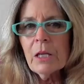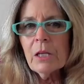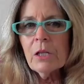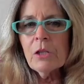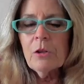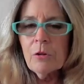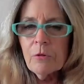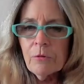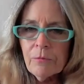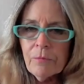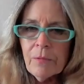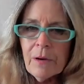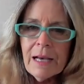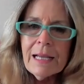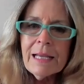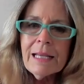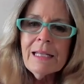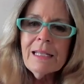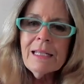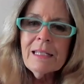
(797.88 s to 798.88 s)
You'll
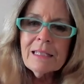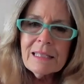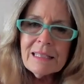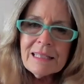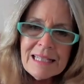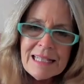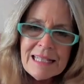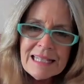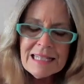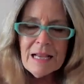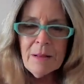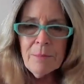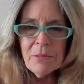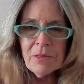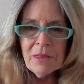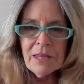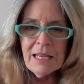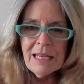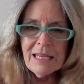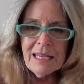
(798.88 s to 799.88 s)
find
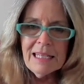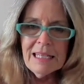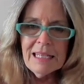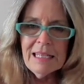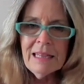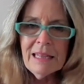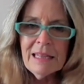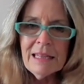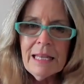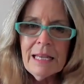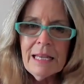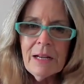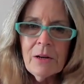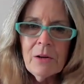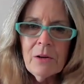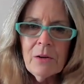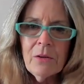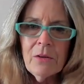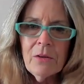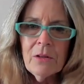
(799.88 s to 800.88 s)
something in
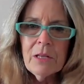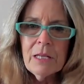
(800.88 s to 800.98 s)
there